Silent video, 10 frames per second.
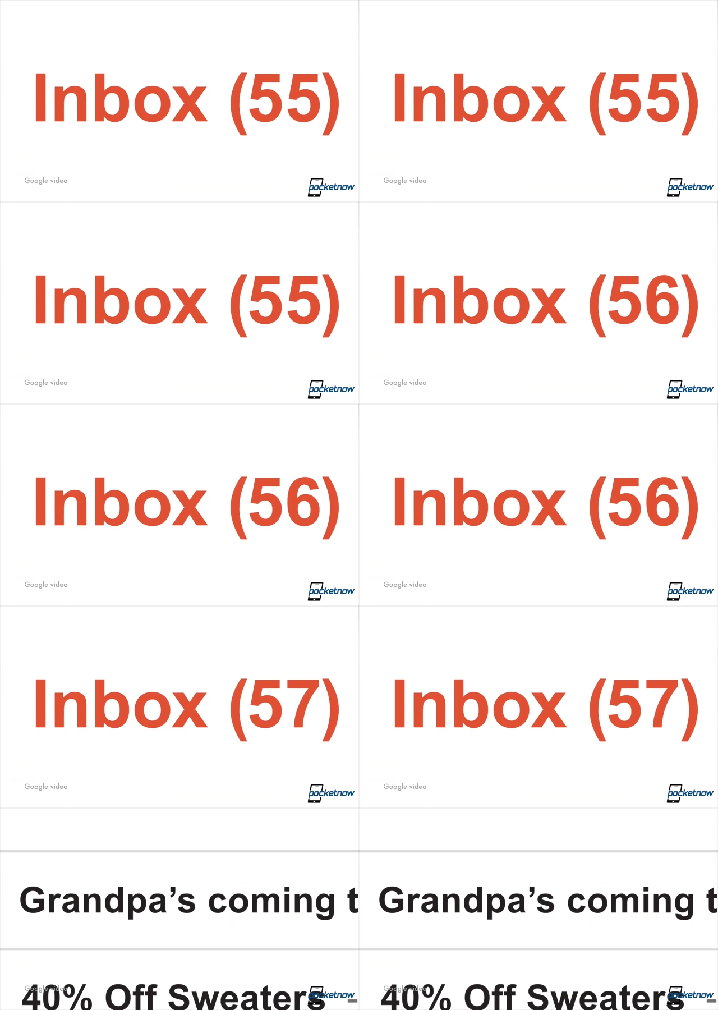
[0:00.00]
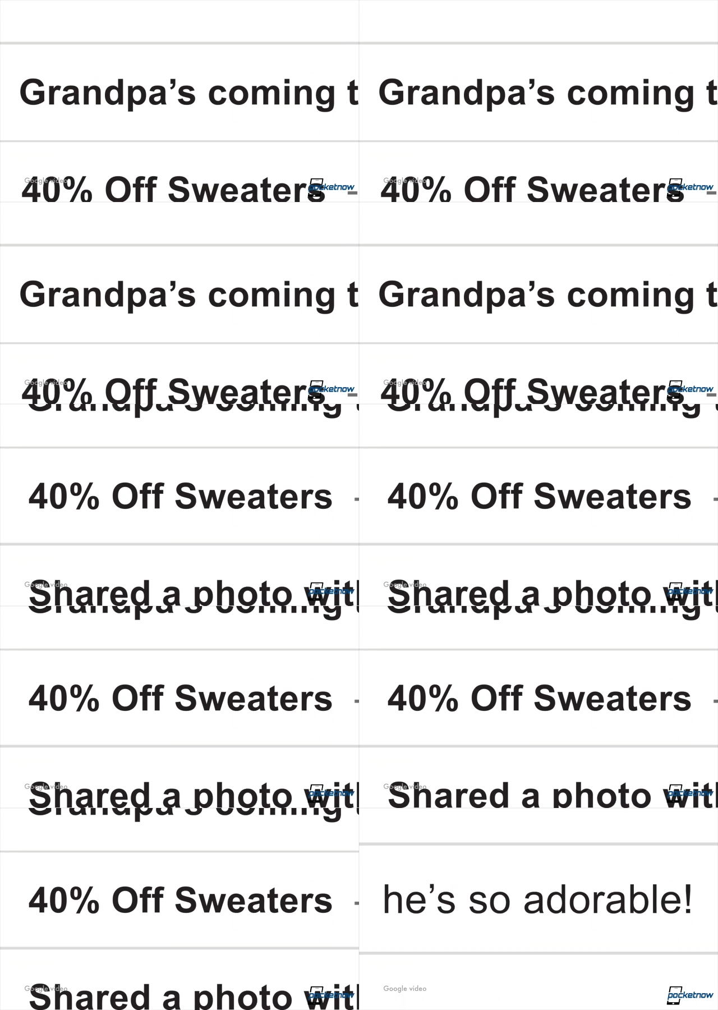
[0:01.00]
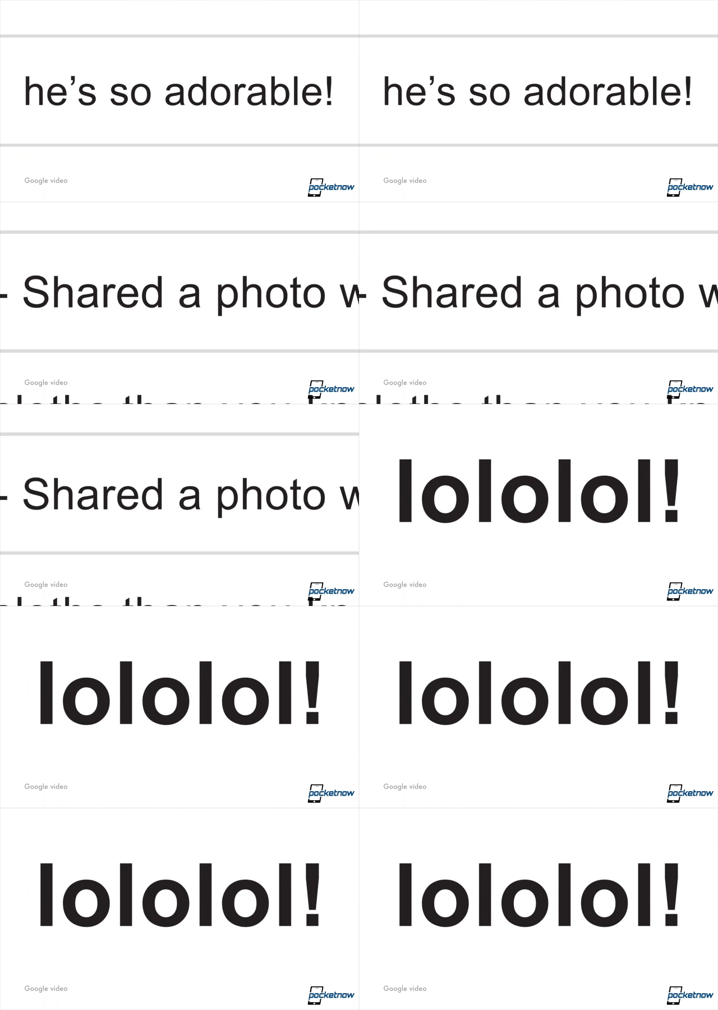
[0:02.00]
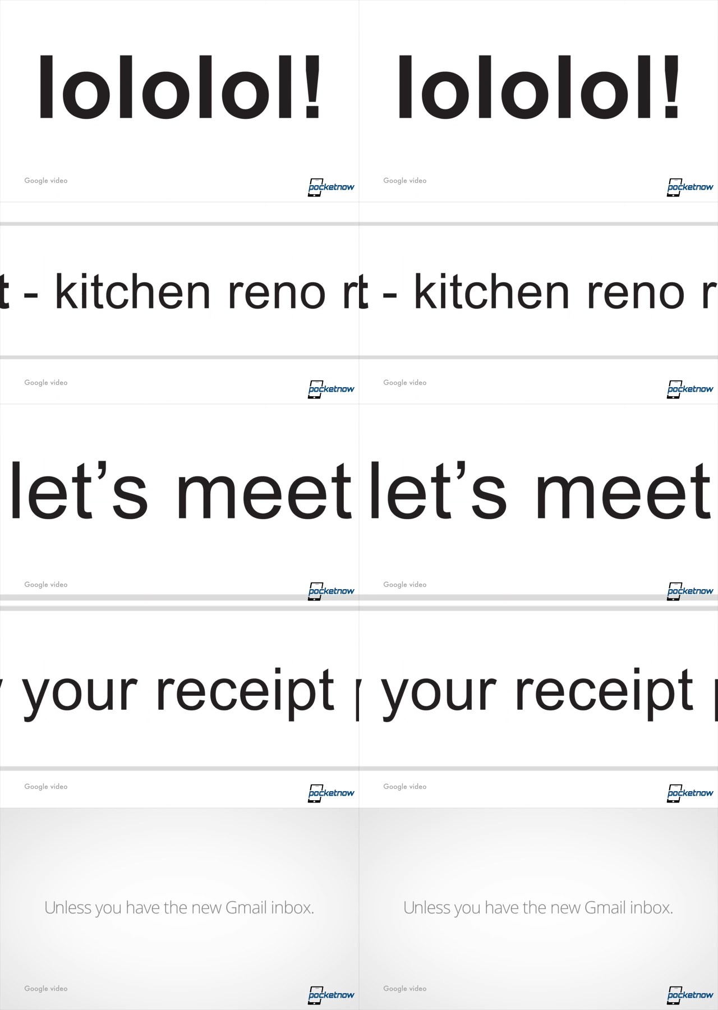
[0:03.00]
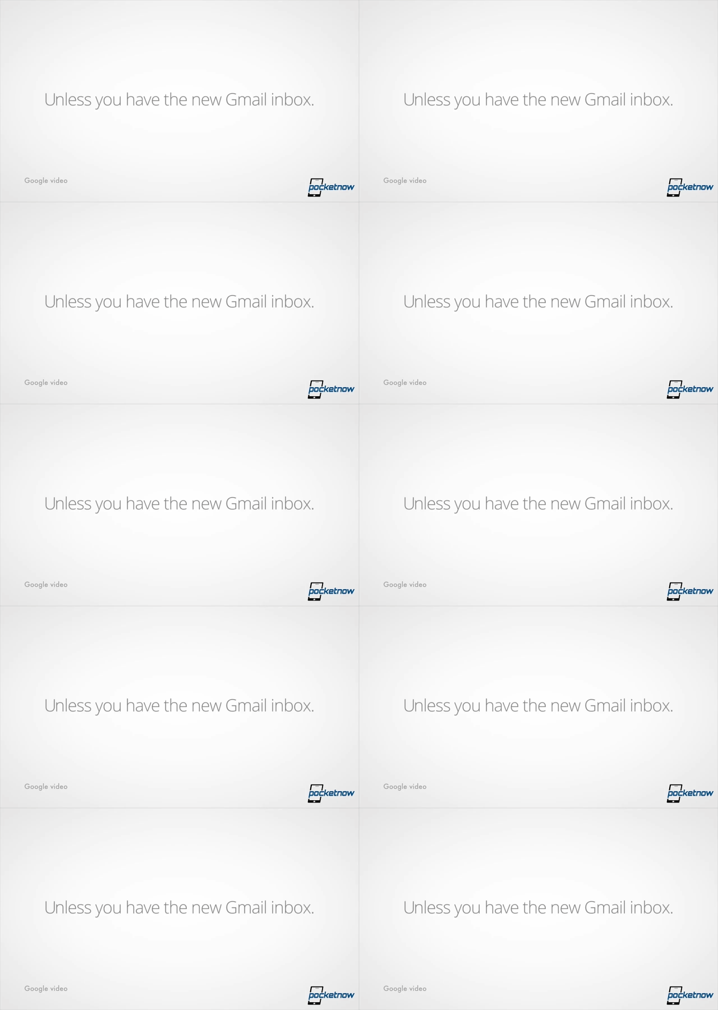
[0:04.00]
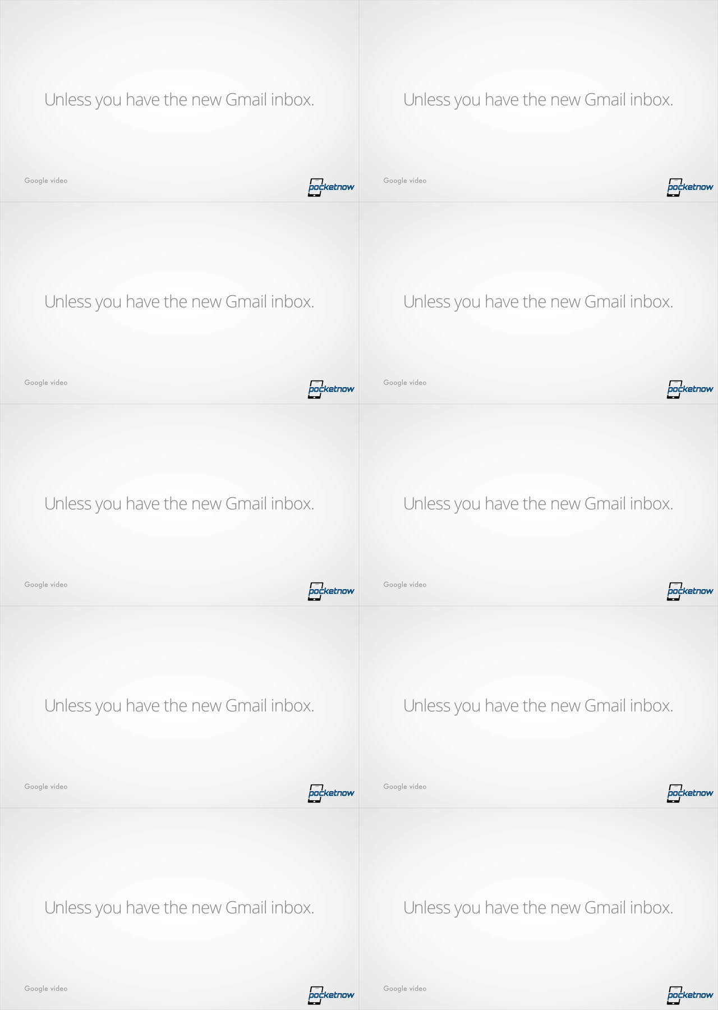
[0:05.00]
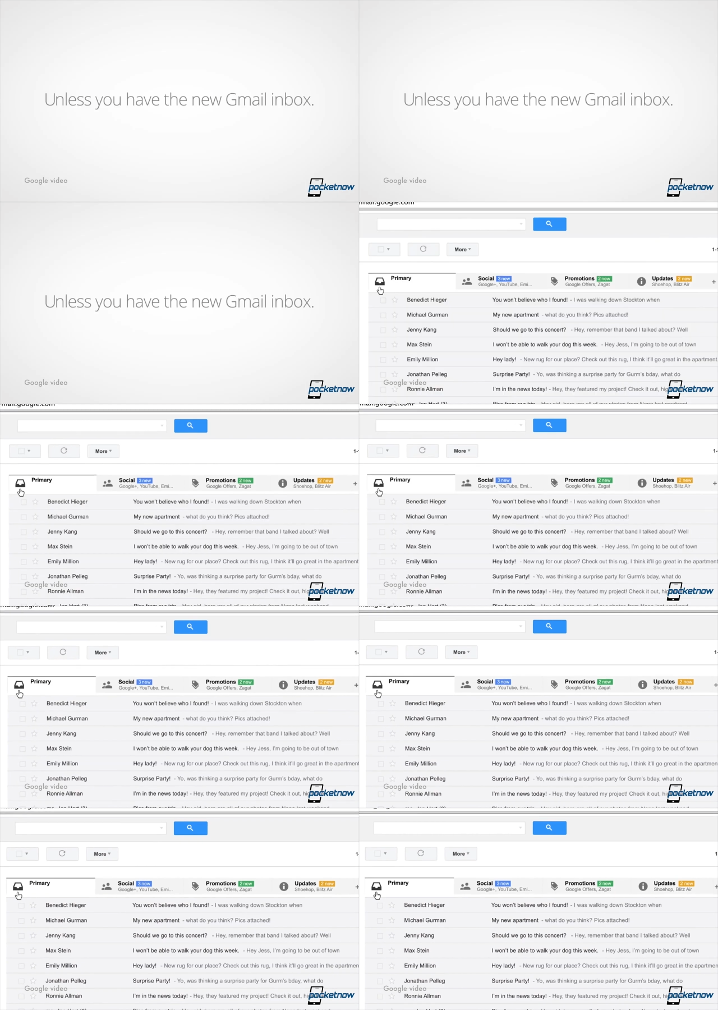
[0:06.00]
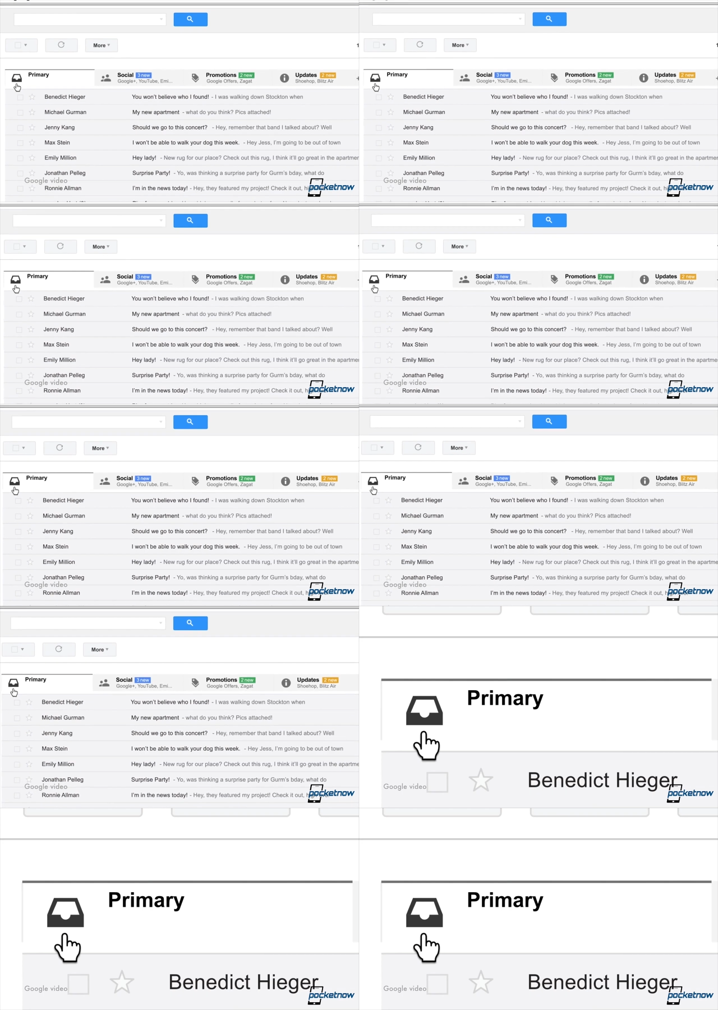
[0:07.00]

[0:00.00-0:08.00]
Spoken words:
Nobody's mouth can be seen.